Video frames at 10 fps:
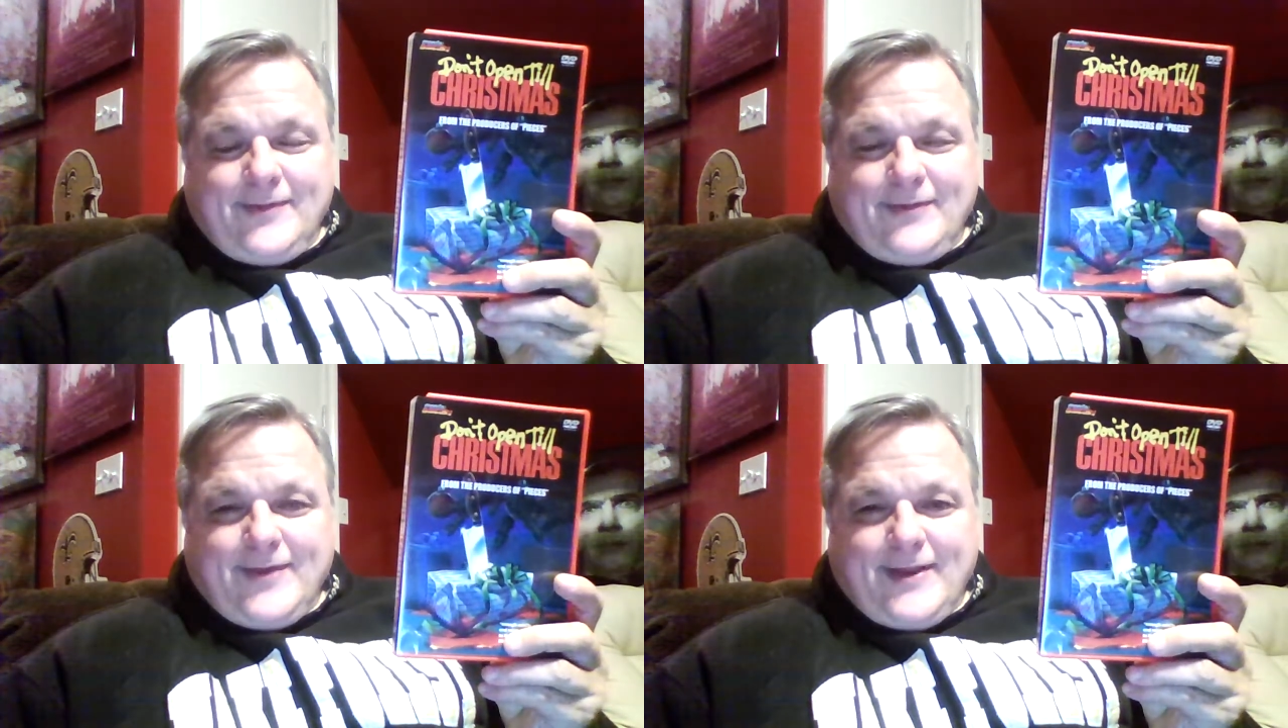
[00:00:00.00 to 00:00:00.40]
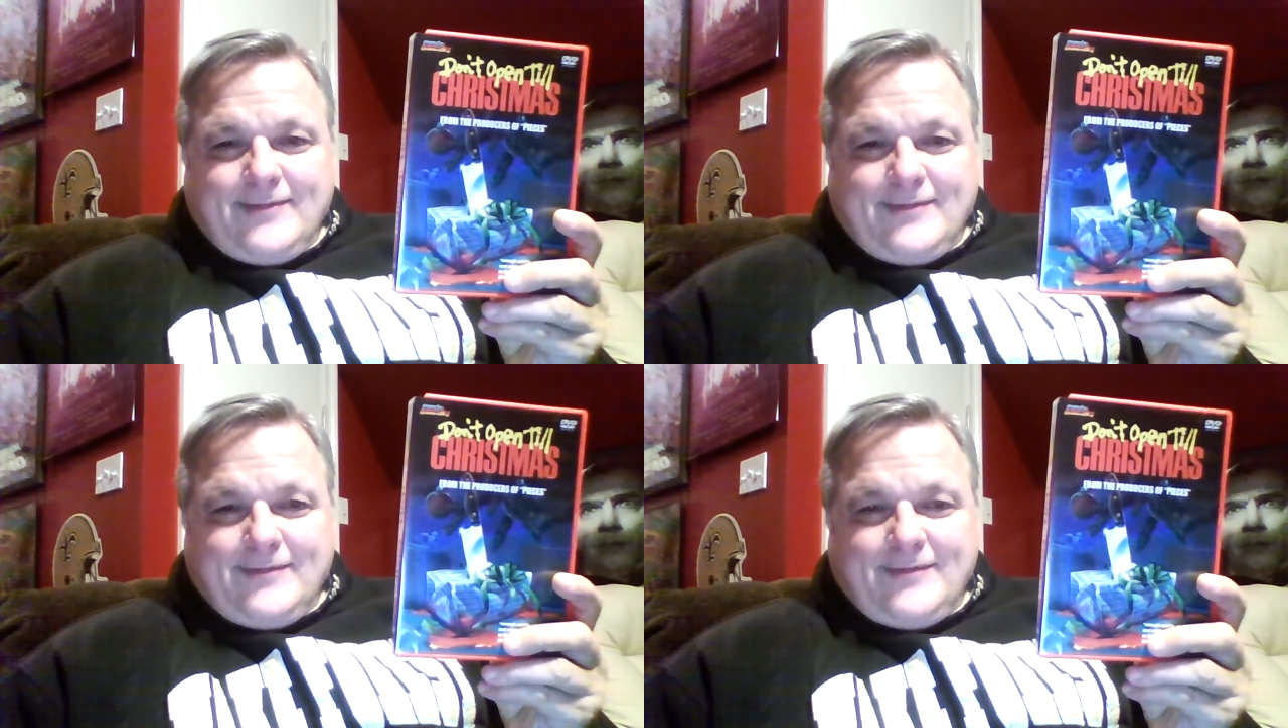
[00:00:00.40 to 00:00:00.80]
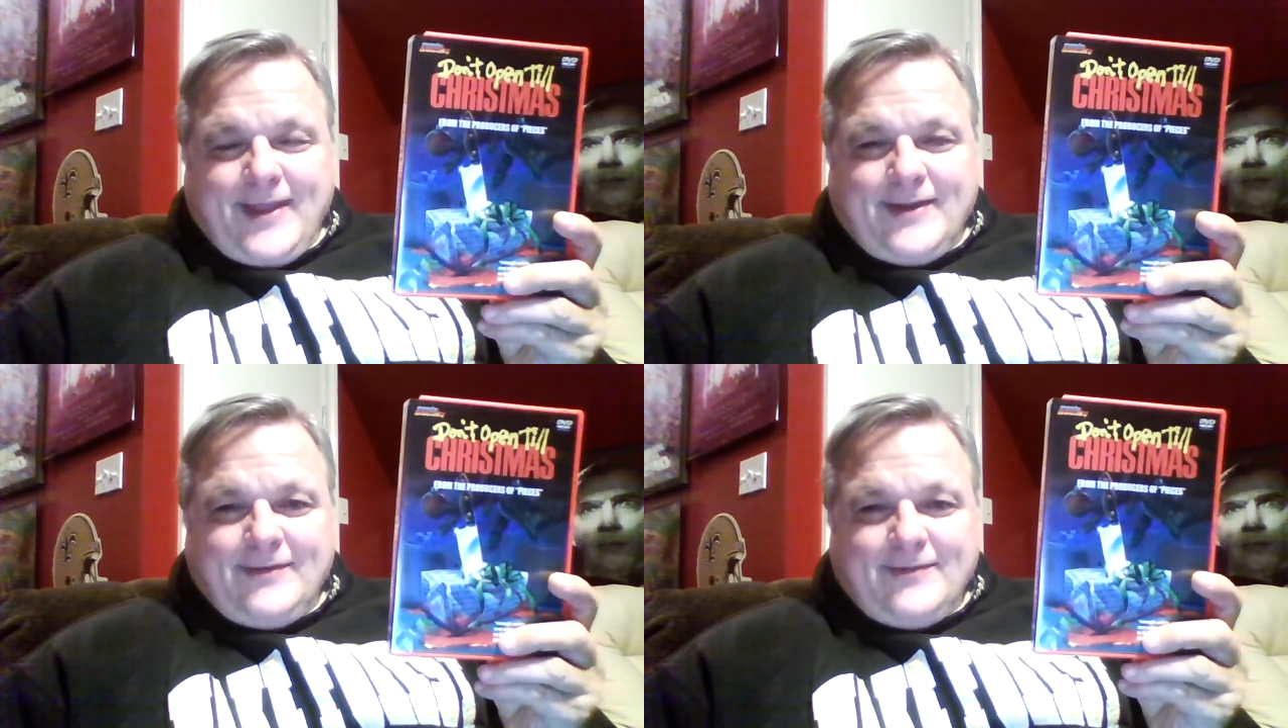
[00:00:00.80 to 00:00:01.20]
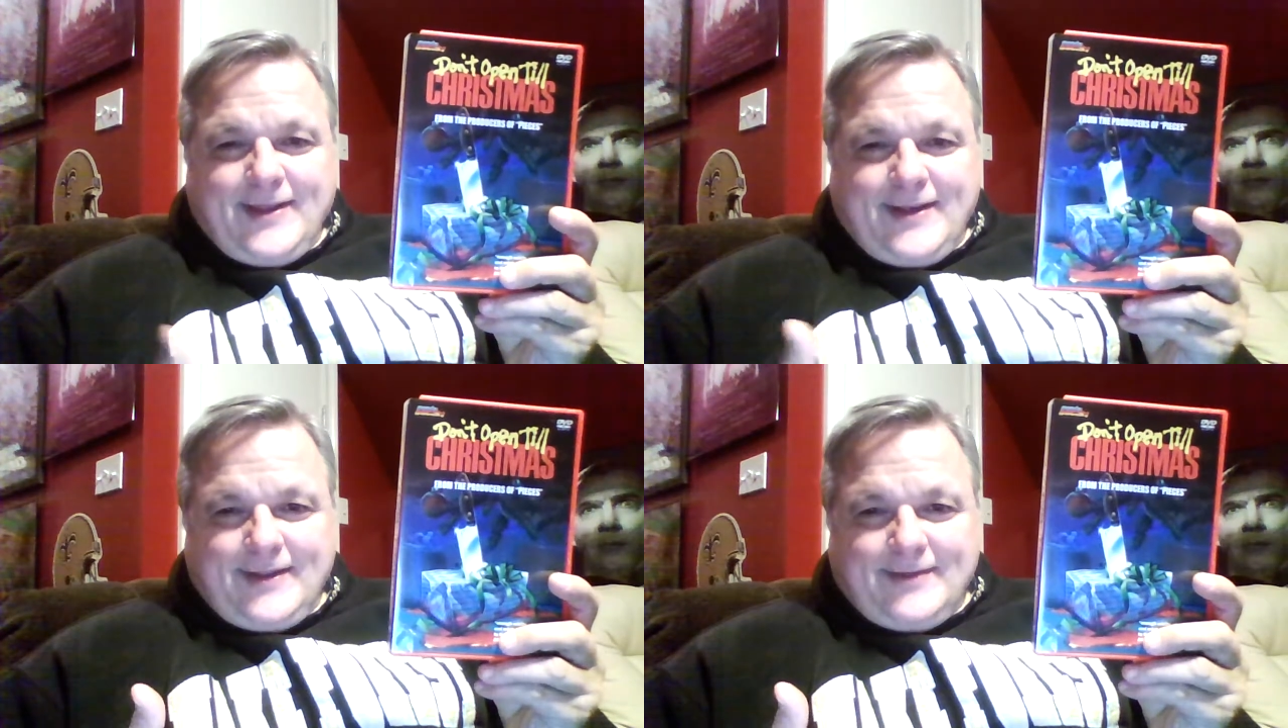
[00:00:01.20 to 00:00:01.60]
I mean, you've got Santa's
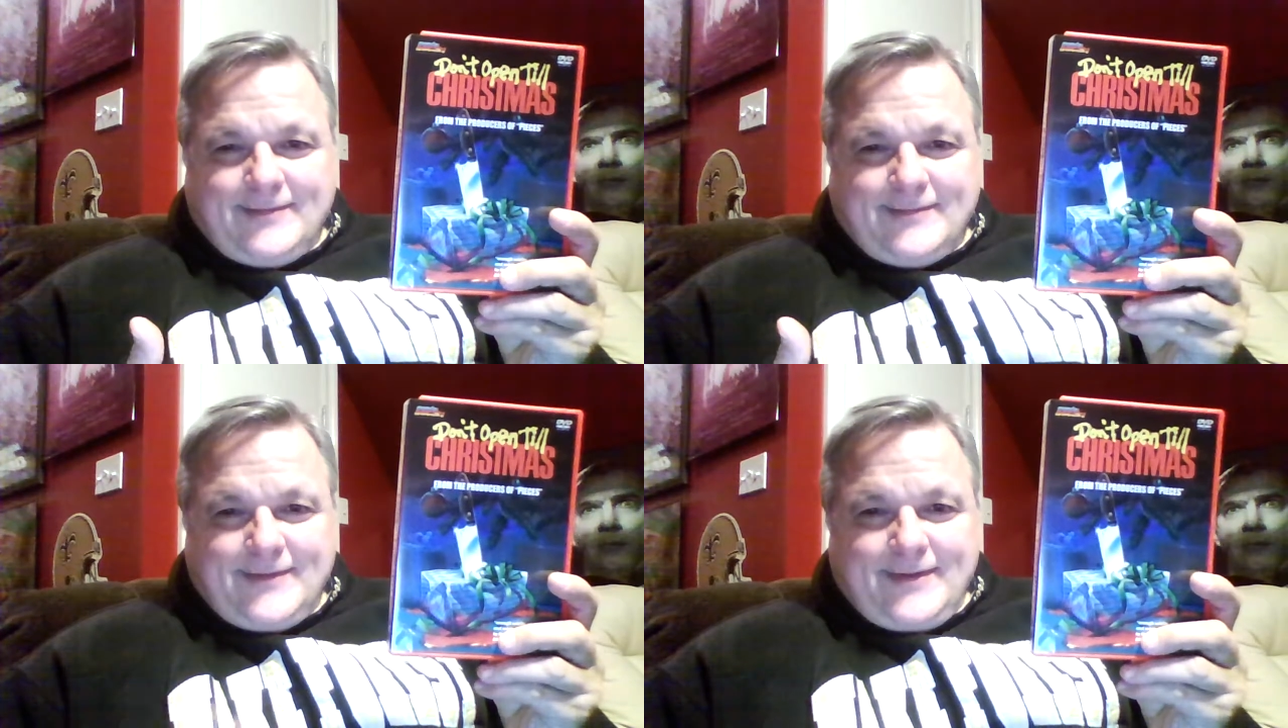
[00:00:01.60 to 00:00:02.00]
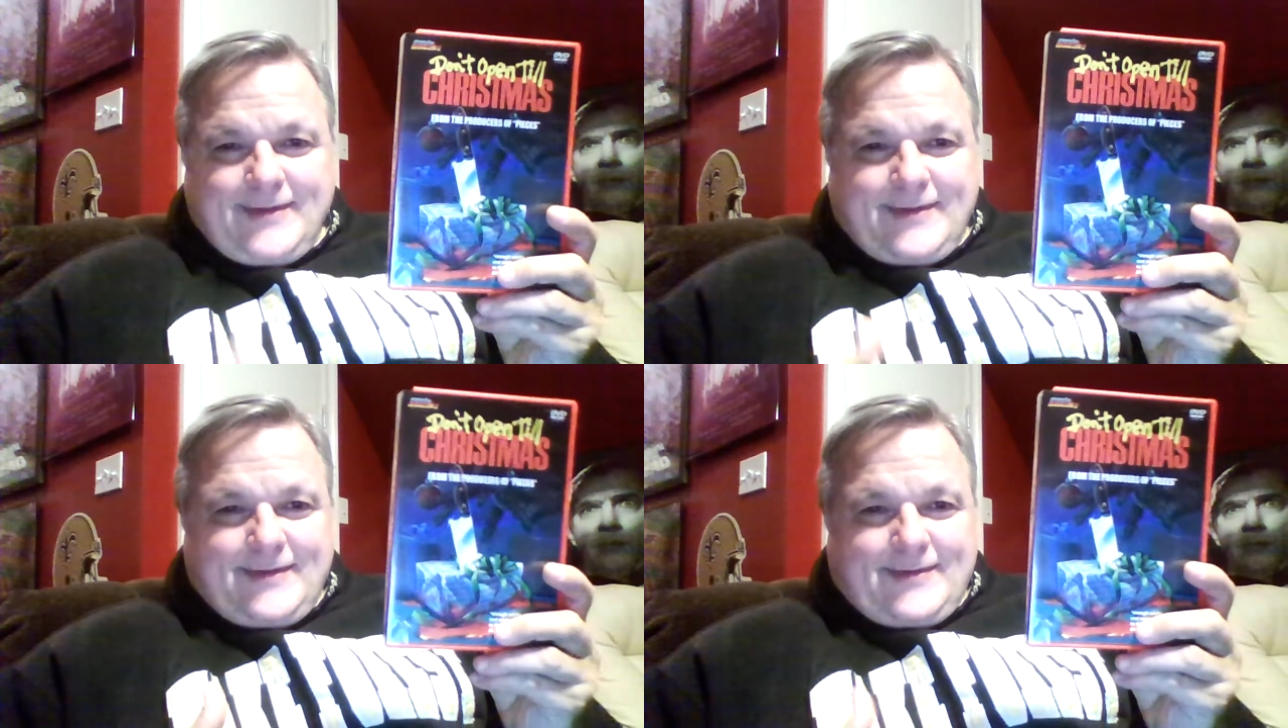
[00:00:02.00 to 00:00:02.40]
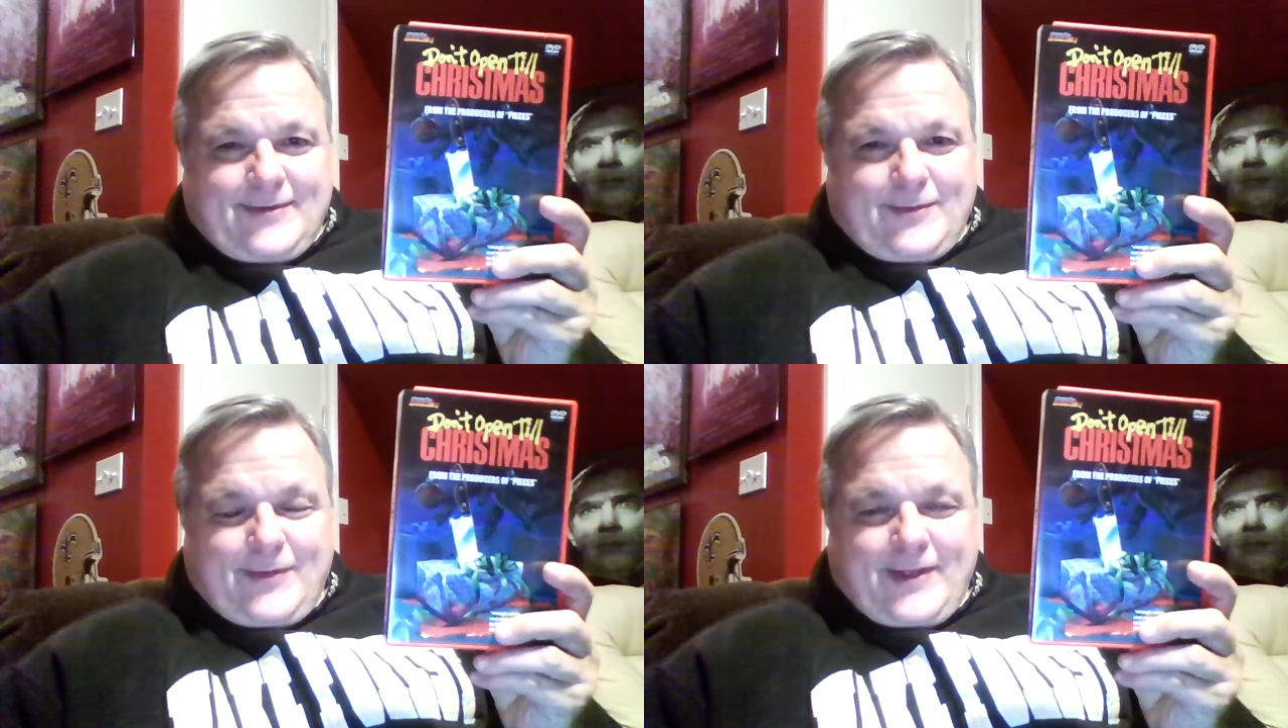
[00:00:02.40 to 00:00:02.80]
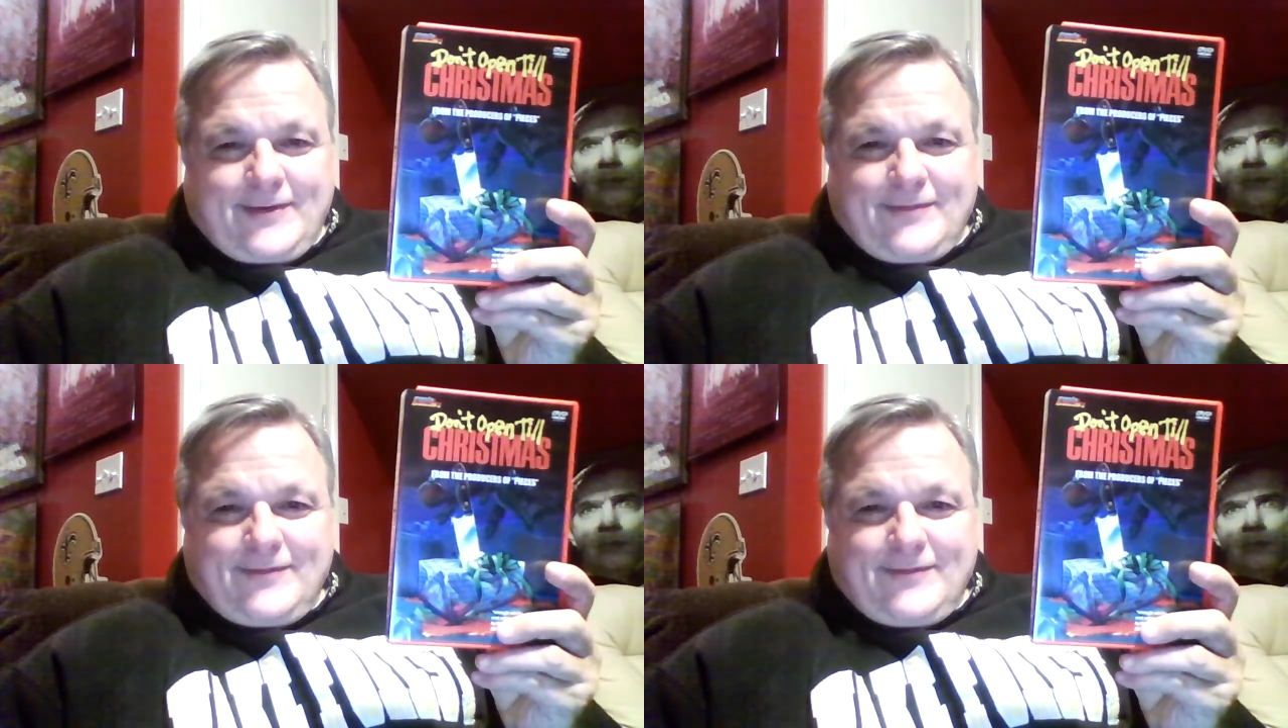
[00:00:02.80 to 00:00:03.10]
getting their penis